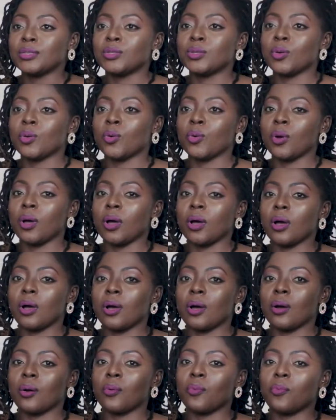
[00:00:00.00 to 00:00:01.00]
so
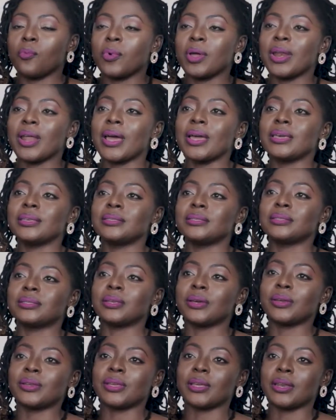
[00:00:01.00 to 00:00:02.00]
when I
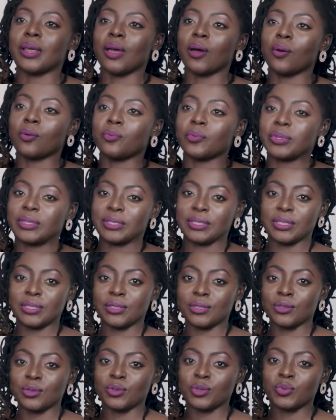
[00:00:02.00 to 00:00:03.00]
started out with
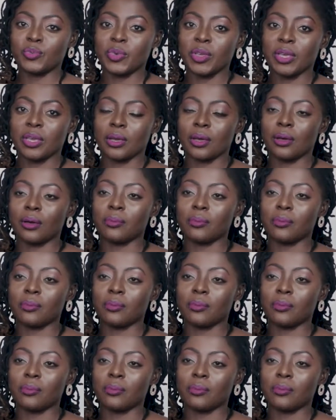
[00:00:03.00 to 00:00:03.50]
Sisters Speak,